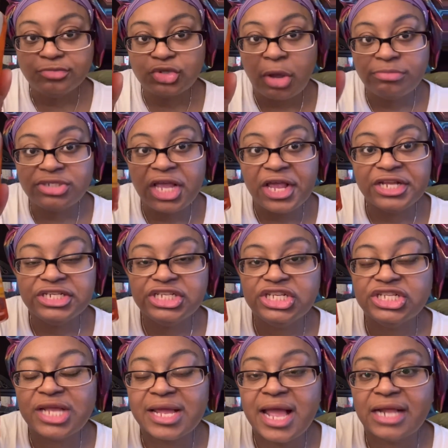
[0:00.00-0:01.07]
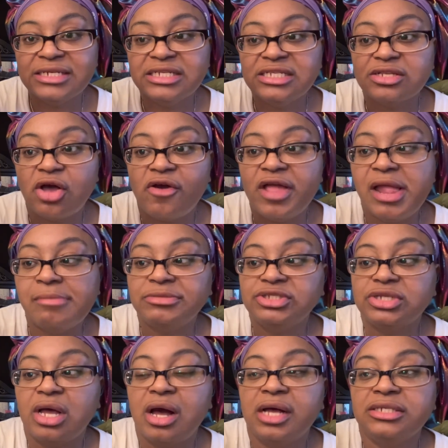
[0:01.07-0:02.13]
I'm taking these. I got these on
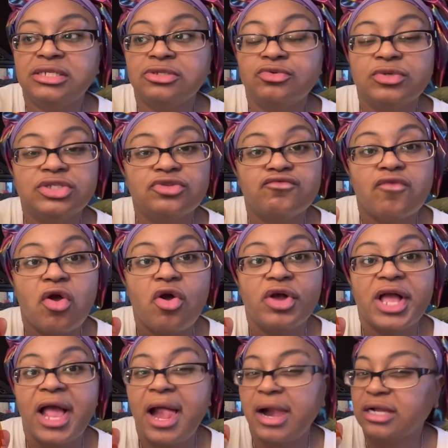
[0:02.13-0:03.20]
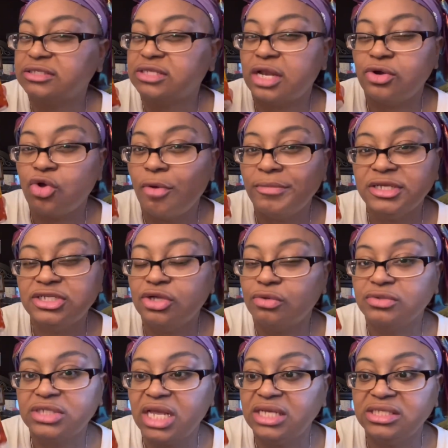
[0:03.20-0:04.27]
Amazon. This was the wrong kind because I normally
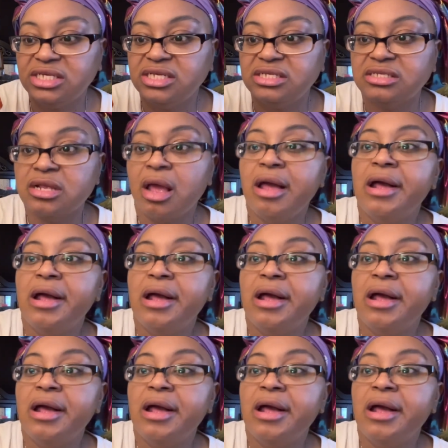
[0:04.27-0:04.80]
don't take these.